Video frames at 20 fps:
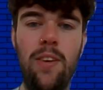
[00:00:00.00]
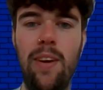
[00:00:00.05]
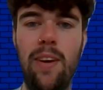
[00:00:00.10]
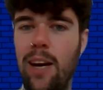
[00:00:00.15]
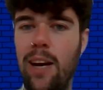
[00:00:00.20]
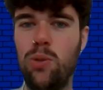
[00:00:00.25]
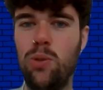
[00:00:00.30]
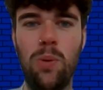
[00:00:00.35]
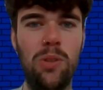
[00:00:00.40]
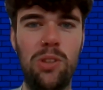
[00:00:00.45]

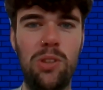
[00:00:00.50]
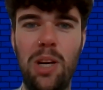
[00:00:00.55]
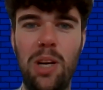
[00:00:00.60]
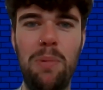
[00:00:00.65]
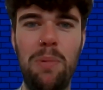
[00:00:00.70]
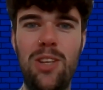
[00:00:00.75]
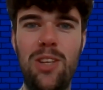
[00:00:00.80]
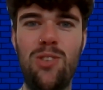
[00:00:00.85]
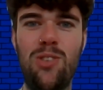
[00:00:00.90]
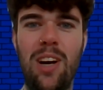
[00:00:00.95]
Next one's going to
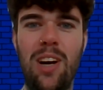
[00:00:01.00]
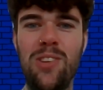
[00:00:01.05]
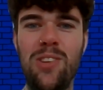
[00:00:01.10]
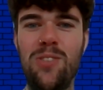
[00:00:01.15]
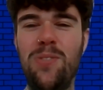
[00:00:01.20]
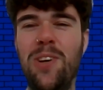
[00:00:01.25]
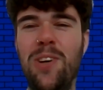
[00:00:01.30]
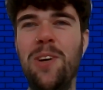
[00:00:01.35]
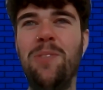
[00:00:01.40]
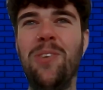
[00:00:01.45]
be a
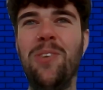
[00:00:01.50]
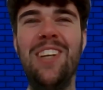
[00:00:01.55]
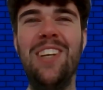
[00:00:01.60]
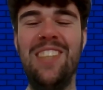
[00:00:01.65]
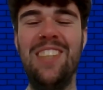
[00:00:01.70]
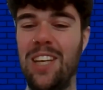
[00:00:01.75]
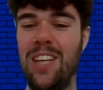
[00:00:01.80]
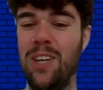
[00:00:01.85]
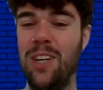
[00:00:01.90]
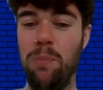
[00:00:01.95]
transfer,
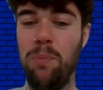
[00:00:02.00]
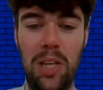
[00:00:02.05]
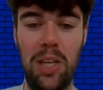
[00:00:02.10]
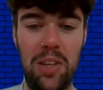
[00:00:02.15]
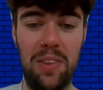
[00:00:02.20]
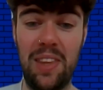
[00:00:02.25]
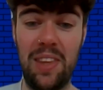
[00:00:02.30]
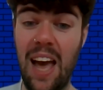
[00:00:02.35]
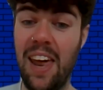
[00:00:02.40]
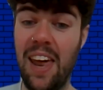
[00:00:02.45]
boys. It'll be
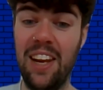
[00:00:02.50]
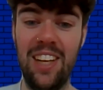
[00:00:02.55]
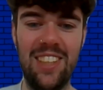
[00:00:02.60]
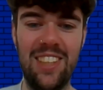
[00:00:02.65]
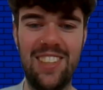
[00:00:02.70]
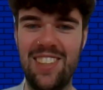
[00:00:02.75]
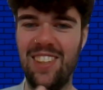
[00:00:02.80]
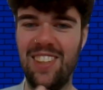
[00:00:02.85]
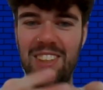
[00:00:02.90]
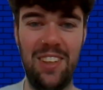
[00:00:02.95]

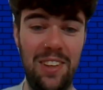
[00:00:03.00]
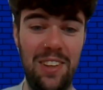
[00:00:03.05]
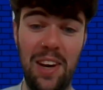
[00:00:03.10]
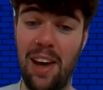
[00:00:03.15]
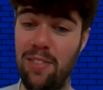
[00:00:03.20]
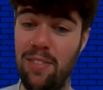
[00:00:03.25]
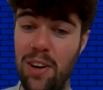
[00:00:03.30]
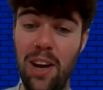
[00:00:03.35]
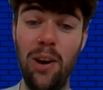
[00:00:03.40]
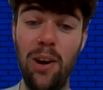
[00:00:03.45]
Dennis. You
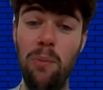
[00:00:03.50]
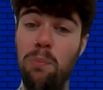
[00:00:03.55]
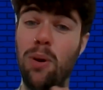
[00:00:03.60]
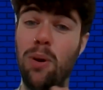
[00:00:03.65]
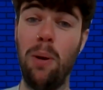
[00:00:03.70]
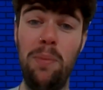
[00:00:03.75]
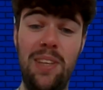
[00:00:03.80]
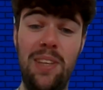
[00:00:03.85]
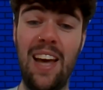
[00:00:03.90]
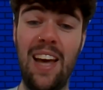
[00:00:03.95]
never know,
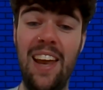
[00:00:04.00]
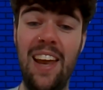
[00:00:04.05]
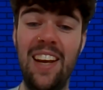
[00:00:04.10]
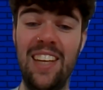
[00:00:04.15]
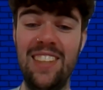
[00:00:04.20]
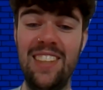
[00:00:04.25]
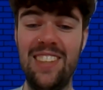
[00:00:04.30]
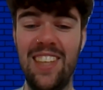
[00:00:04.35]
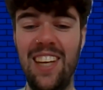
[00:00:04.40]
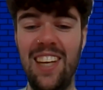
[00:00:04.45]
probably
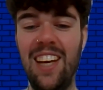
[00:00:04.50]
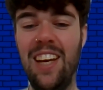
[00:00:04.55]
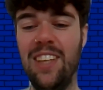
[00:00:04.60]
Dennis.